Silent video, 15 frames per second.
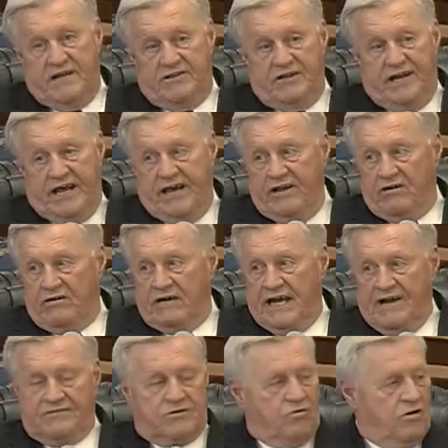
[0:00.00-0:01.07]
end of the day, you're going to
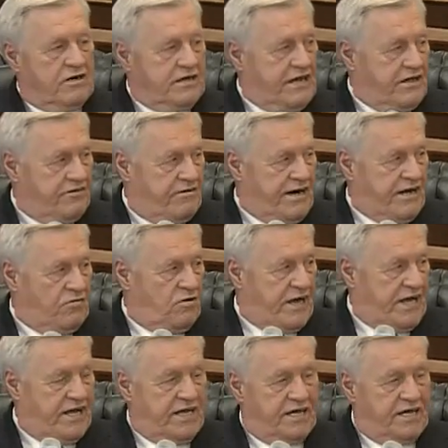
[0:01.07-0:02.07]
have to work together anyway.